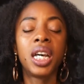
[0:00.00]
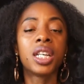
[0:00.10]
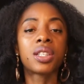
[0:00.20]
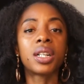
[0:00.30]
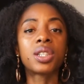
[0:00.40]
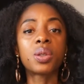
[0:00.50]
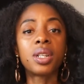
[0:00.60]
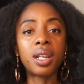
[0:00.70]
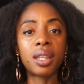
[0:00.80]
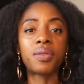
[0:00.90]
So I'll do
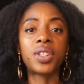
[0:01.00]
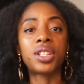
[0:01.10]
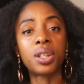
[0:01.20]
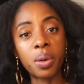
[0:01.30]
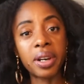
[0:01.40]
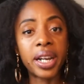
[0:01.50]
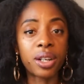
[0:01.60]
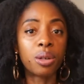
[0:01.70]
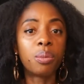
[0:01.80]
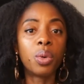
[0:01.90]
another video where I
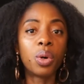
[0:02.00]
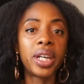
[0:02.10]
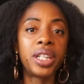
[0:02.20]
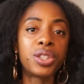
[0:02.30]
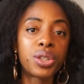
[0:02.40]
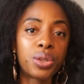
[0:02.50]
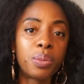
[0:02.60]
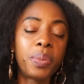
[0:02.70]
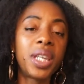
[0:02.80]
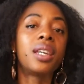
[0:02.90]
go more into
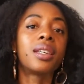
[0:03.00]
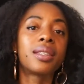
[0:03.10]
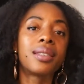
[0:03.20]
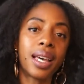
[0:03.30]
being